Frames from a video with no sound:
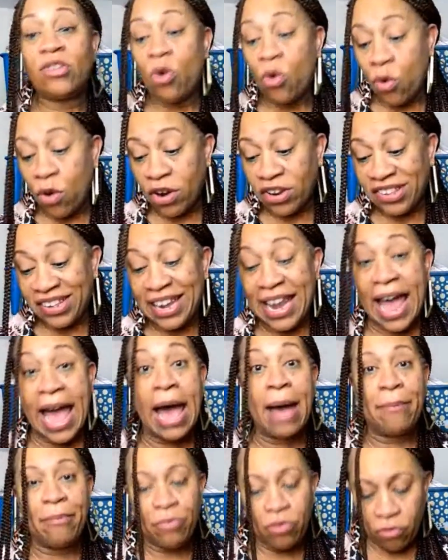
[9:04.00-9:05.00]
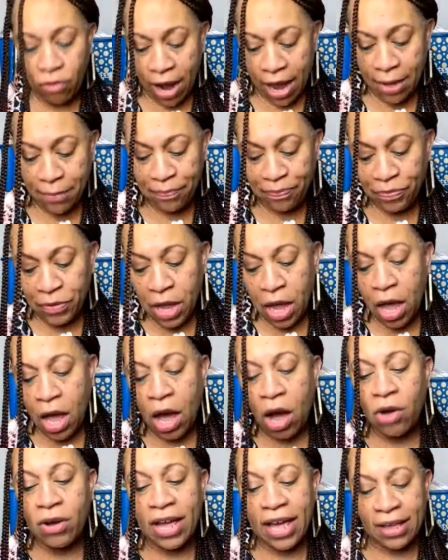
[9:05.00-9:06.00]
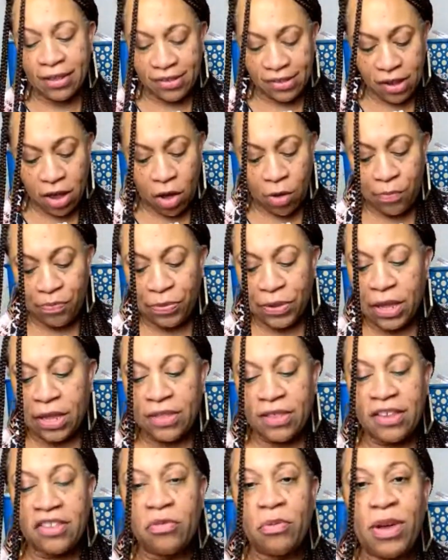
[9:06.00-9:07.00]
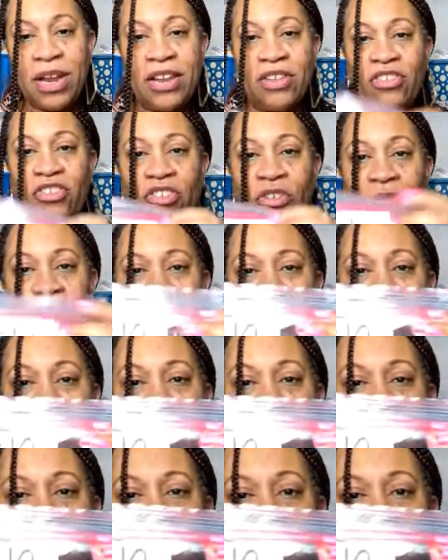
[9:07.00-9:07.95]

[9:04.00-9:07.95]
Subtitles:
or snap, right? Okay, so this one is 210,